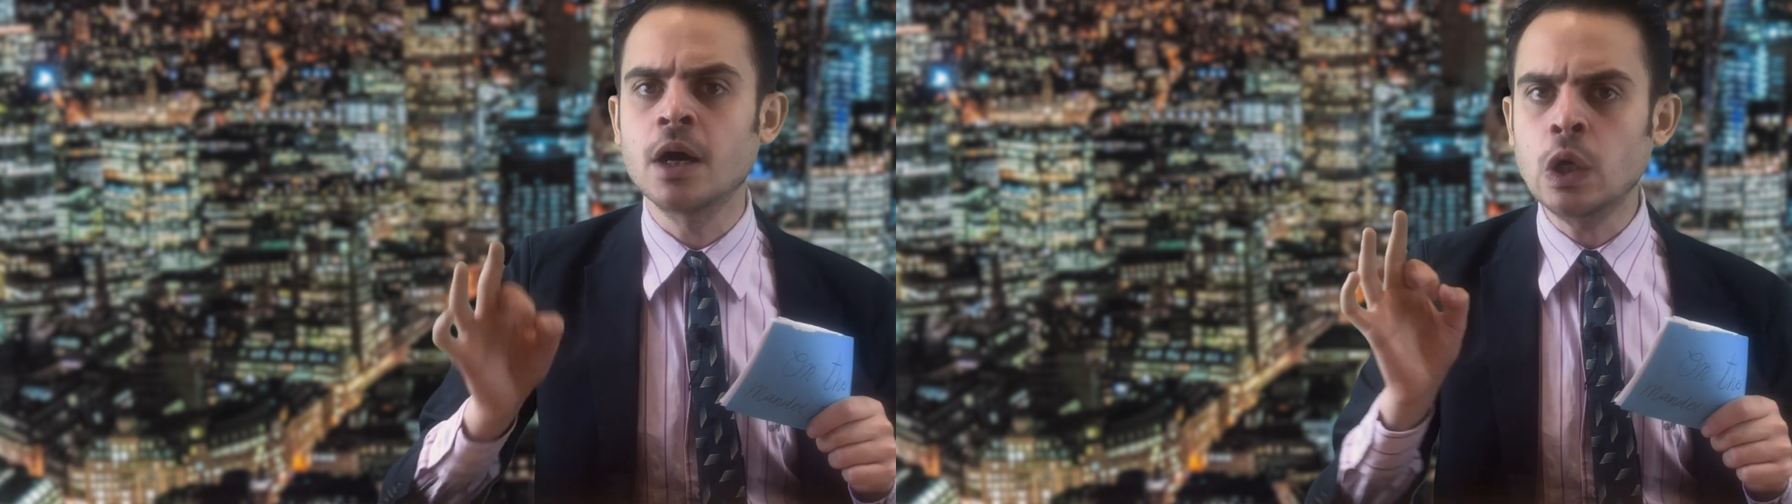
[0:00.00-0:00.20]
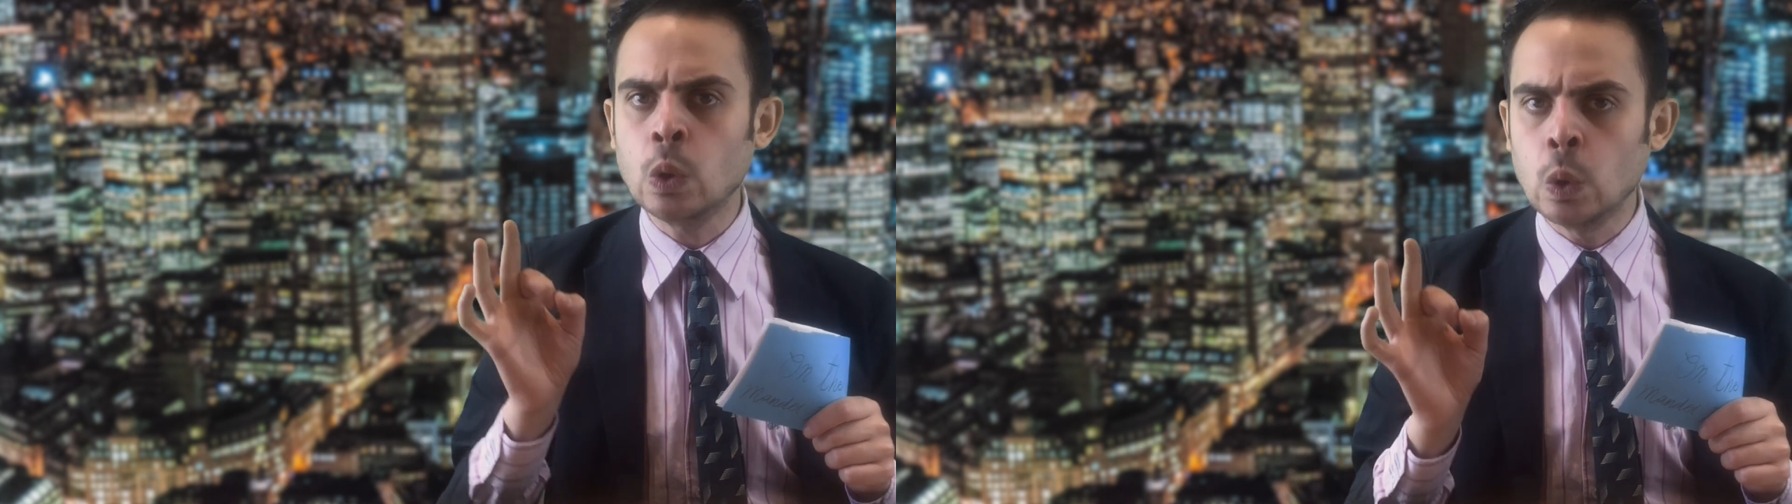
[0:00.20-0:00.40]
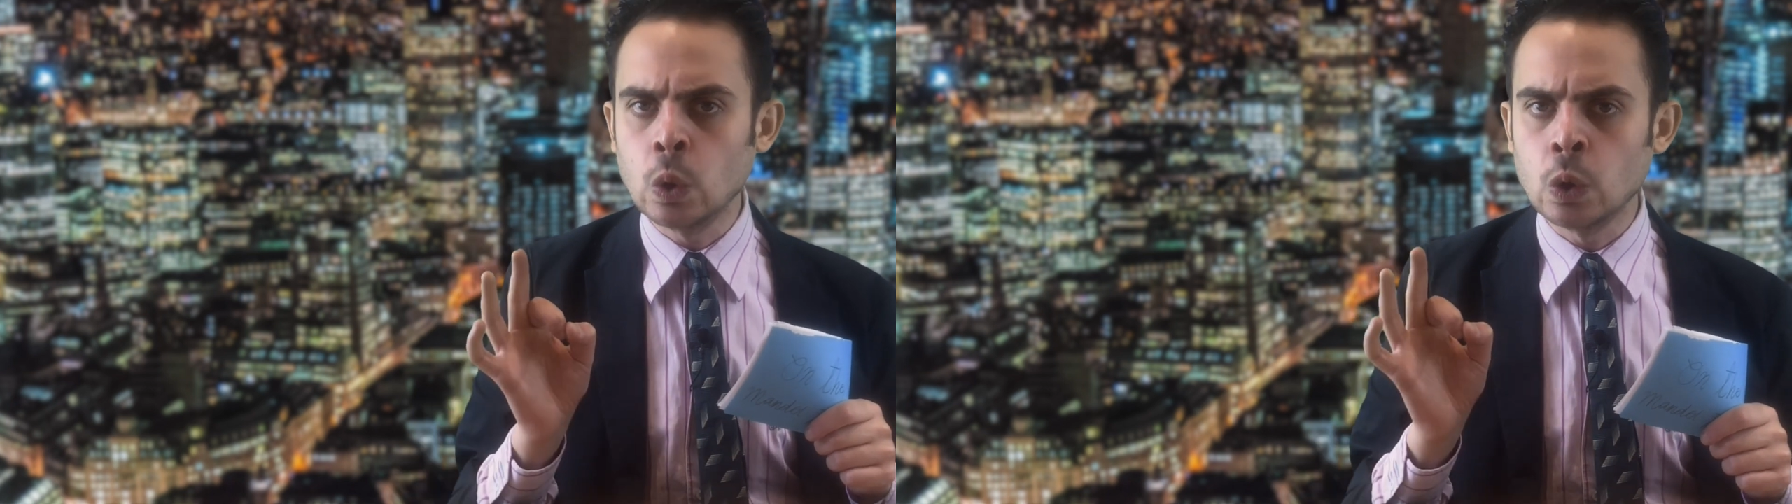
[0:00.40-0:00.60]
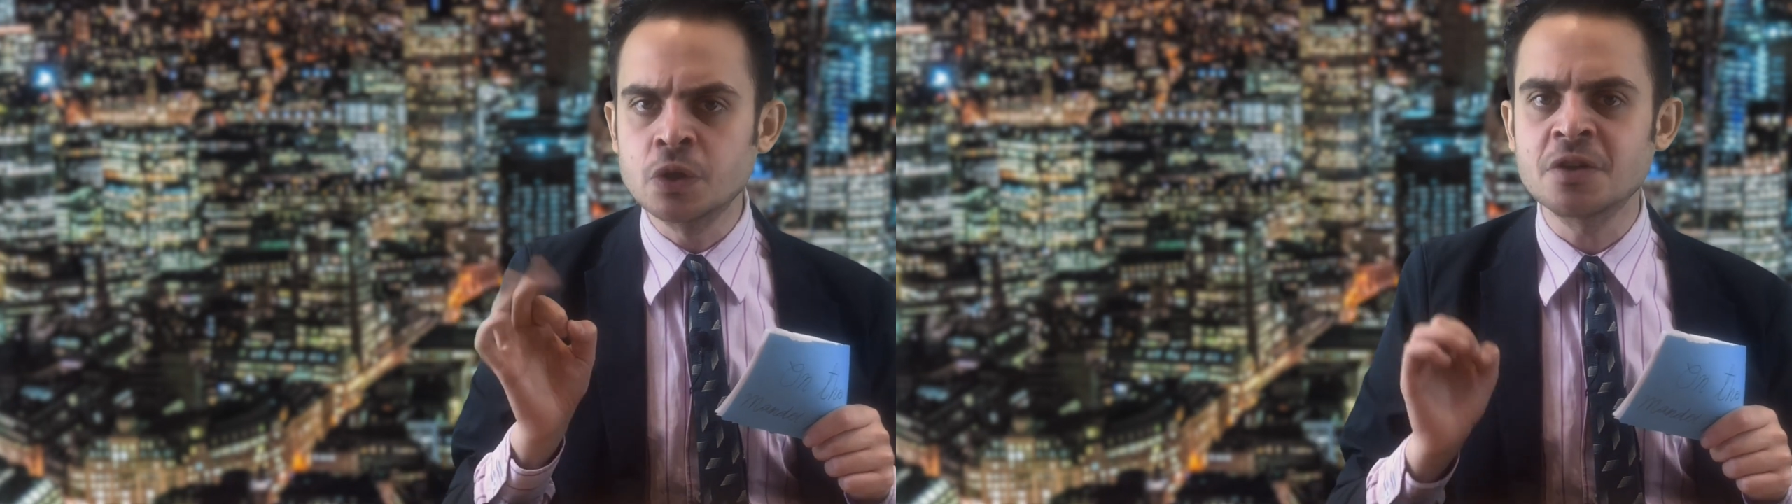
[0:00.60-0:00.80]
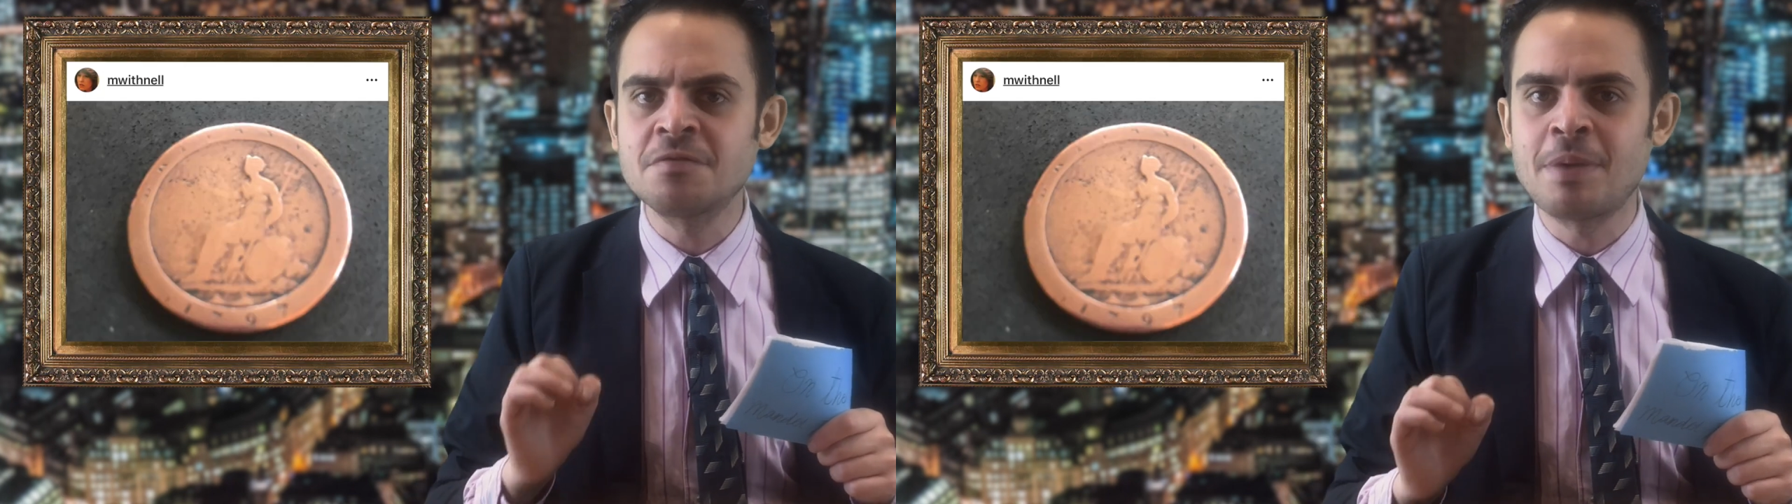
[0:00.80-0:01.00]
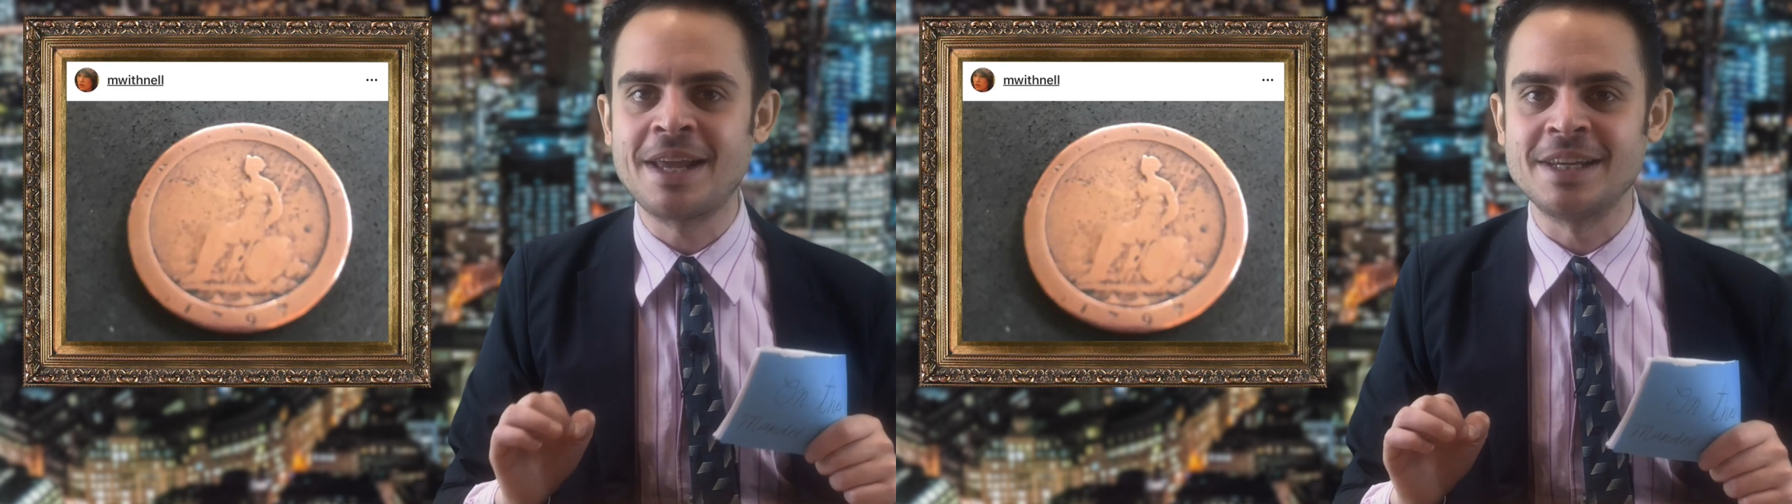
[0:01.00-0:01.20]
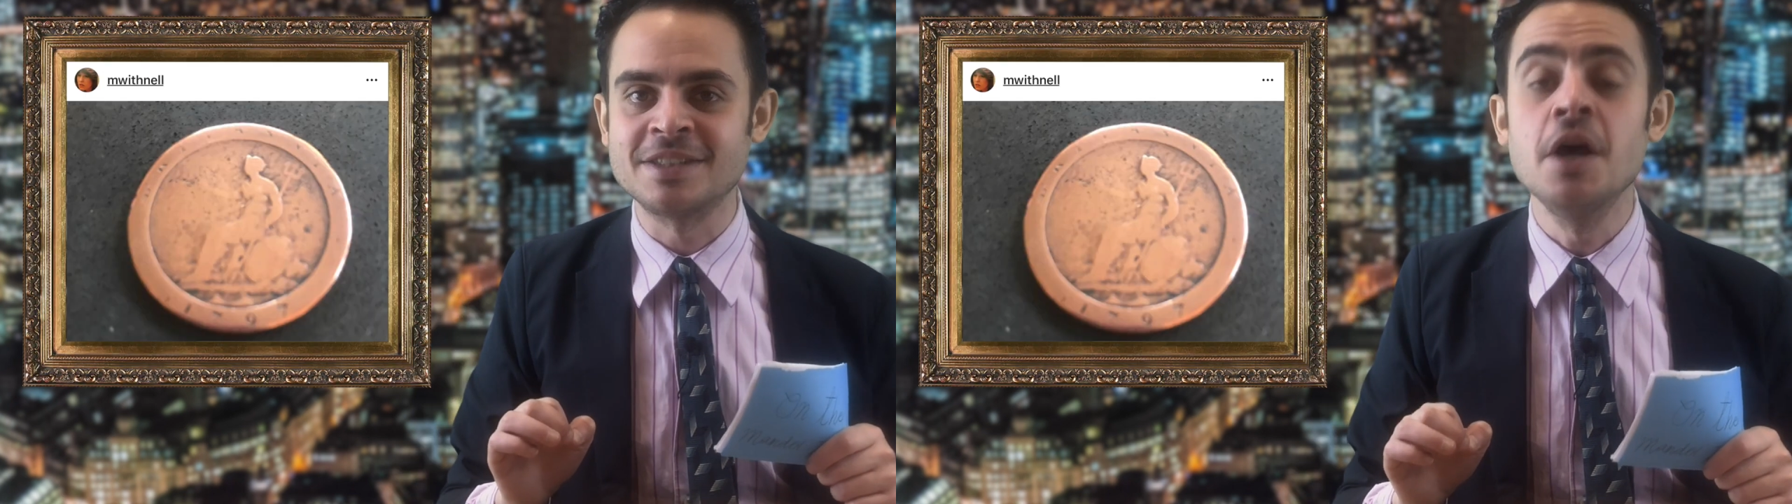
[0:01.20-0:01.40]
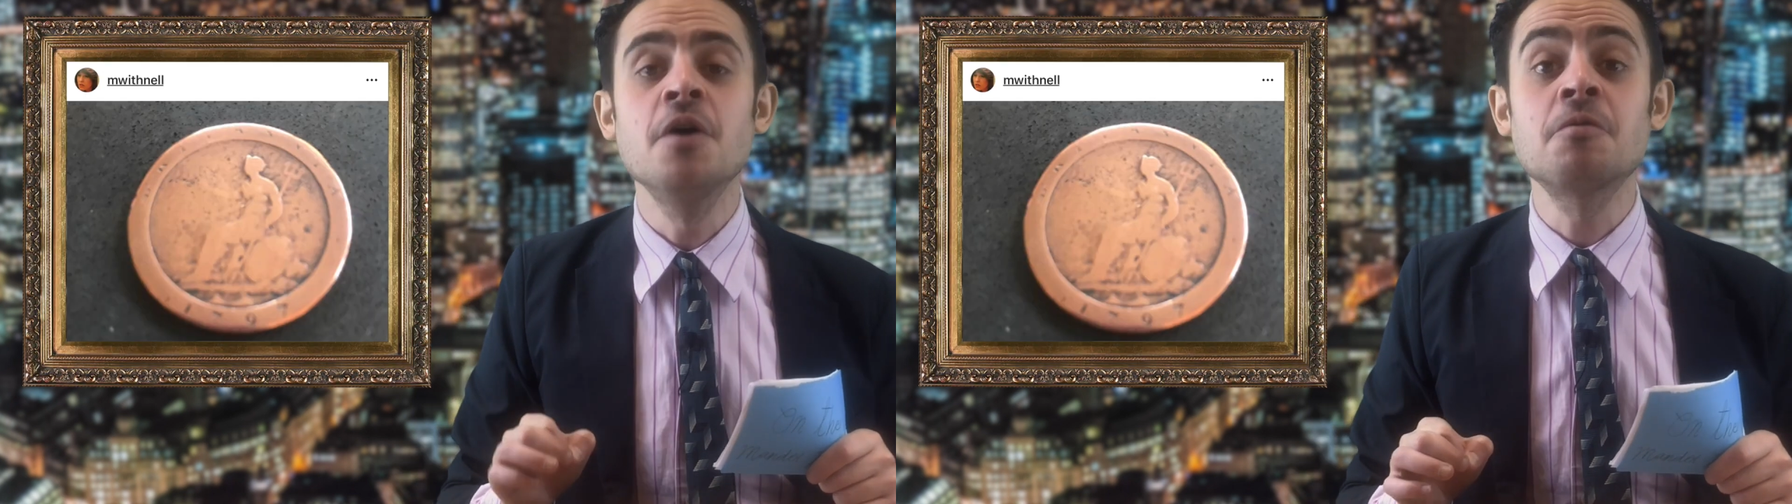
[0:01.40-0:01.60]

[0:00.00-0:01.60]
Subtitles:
a hoard of pennies